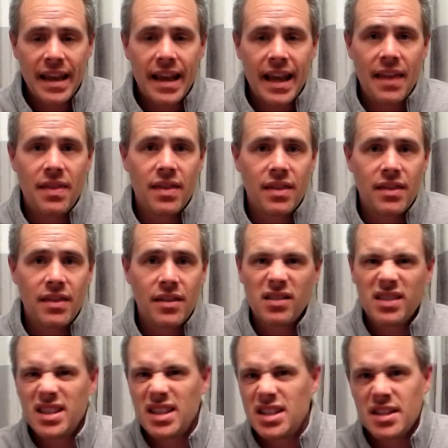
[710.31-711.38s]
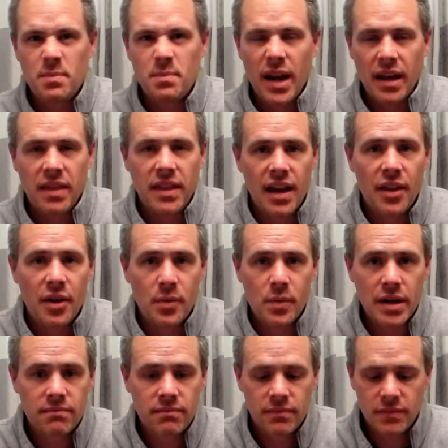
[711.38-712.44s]
and you'll just pick the other
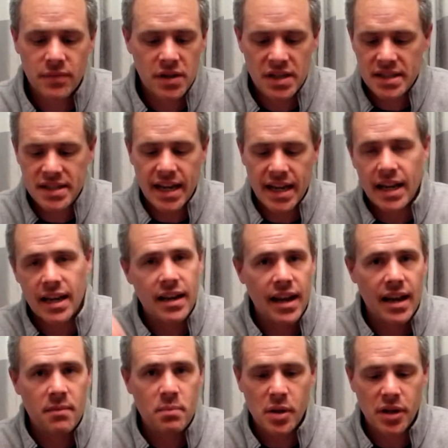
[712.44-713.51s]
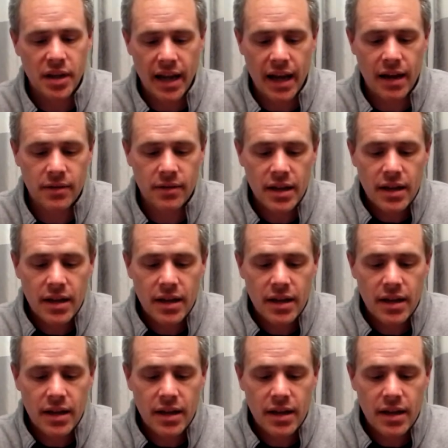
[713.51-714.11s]
one. You just take it and pull it out.